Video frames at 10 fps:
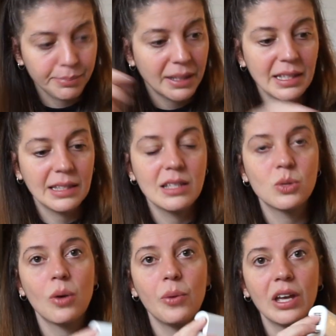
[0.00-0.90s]
But in this
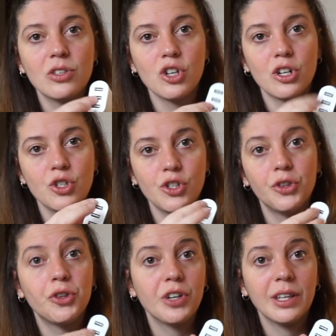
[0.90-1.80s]
way we can charge
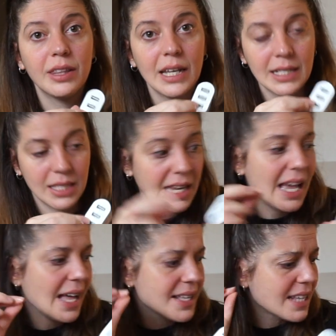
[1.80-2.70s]
3 things. He
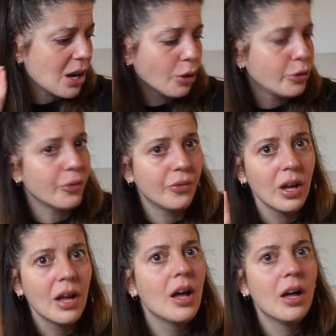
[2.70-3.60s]
has a lot of
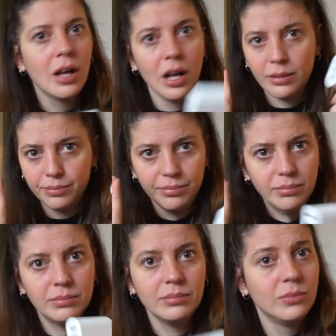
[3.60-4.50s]

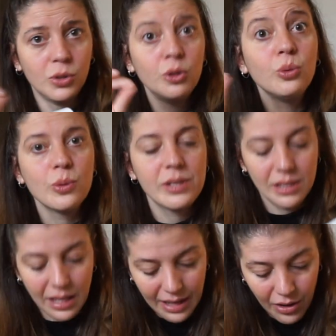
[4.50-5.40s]
tools
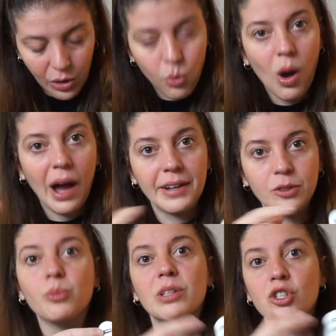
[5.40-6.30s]
that they require
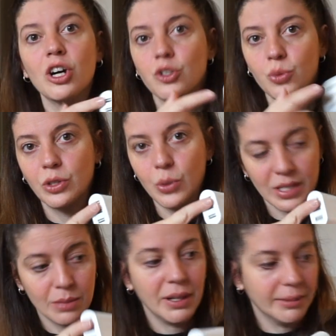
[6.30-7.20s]
to be charged with
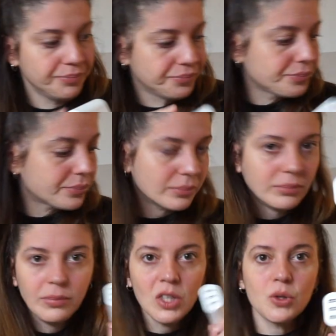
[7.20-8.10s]
USB,
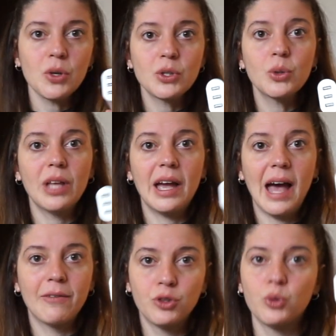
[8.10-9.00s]
so it's good. I
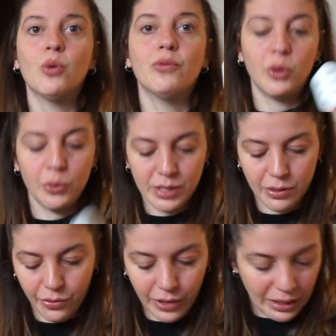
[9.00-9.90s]
have 2 of those
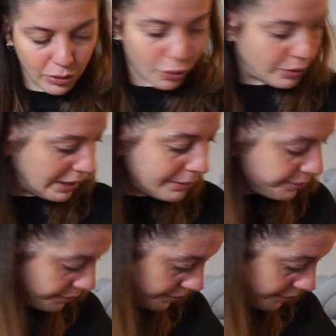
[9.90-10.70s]
in total.